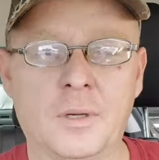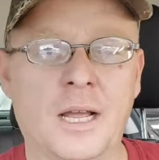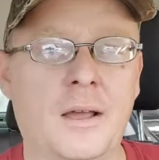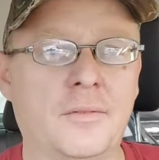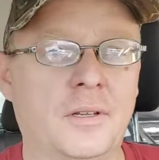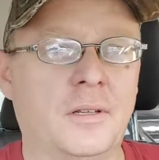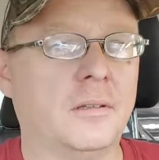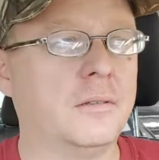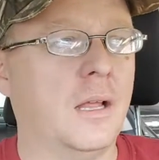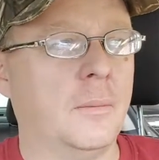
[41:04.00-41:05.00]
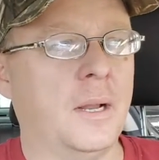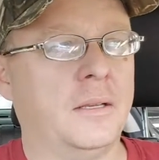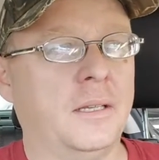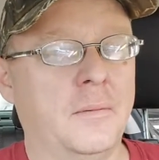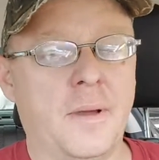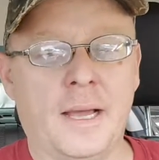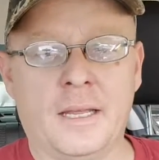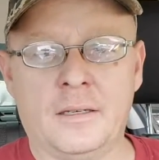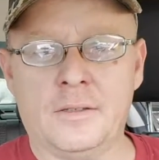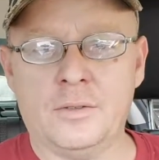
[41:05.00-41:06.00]
gonna have to get back
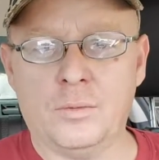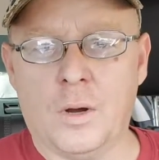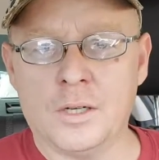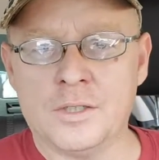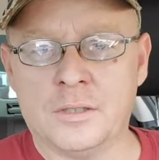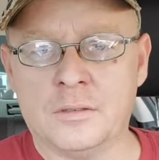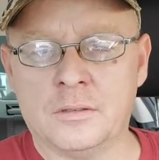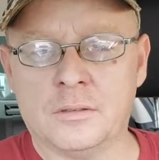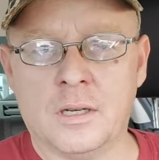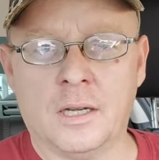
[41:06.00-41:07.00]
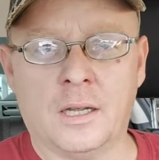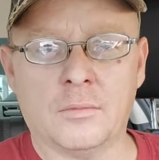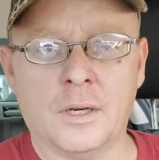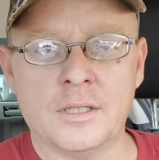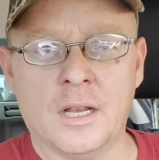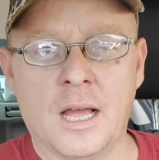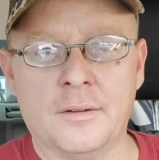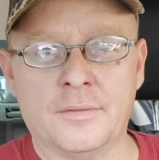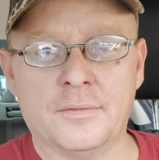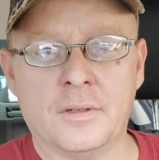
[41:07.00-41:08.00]
into watching Ridge
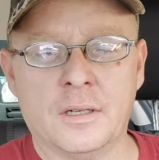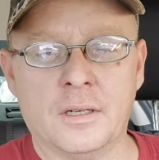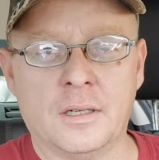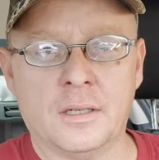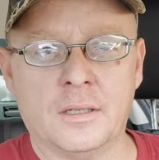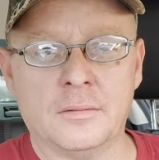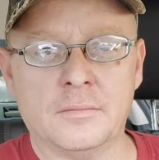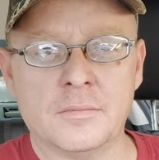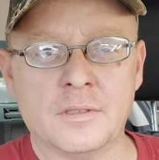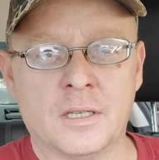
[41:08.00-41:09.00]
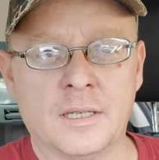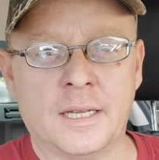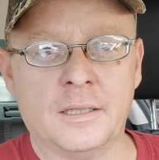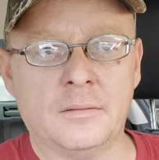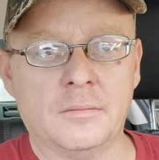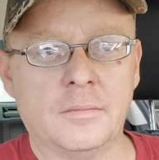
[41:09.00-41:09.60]
Life Sunday.